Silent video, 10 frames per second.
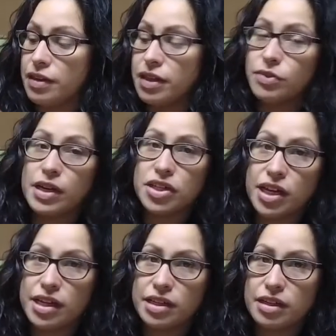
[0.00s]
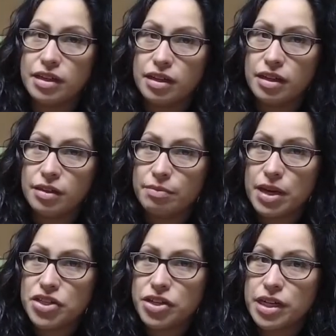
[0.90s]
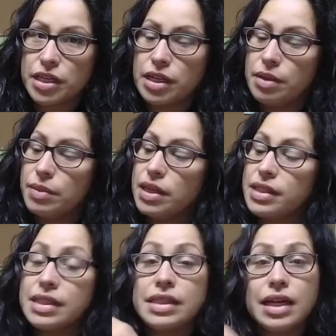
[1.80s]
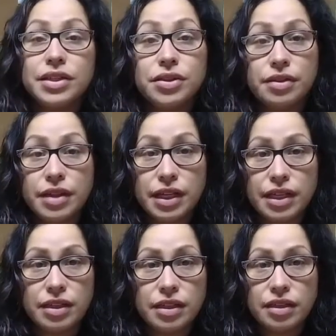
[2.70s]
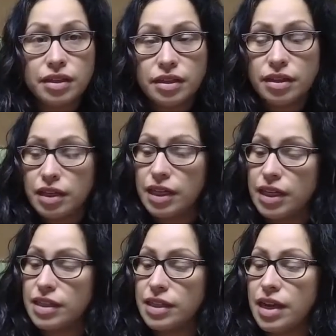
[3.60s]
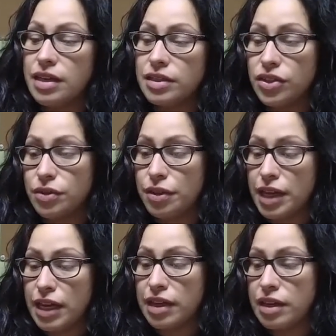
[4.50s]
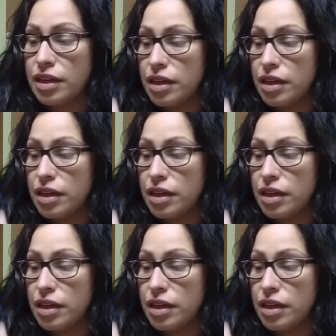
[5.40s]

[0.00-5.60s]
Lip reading: That's what I try to measure it, because it's not too thin and it's not too thick.